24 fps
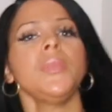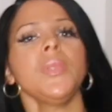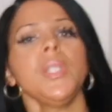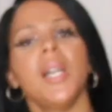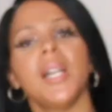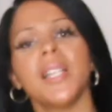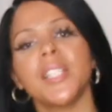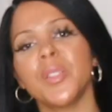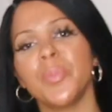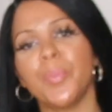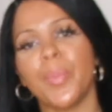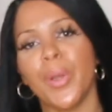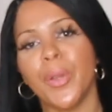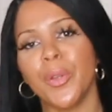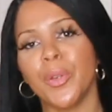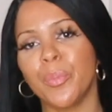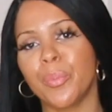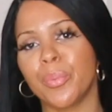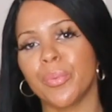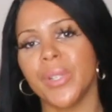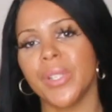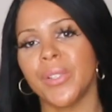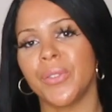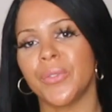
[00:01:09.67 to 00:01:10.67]
I spoke
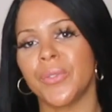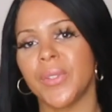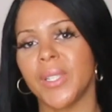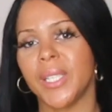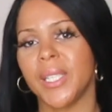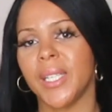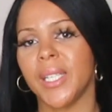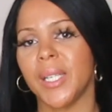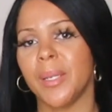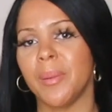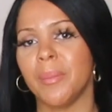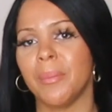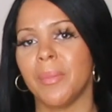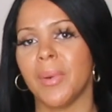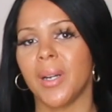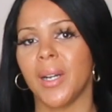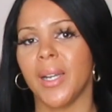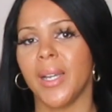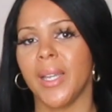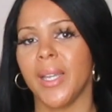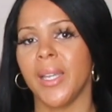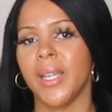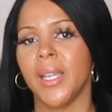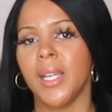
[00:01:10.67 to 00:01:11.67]
briefly in
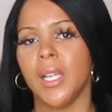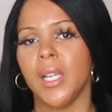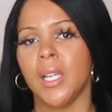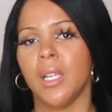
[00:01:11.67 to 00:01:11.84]
my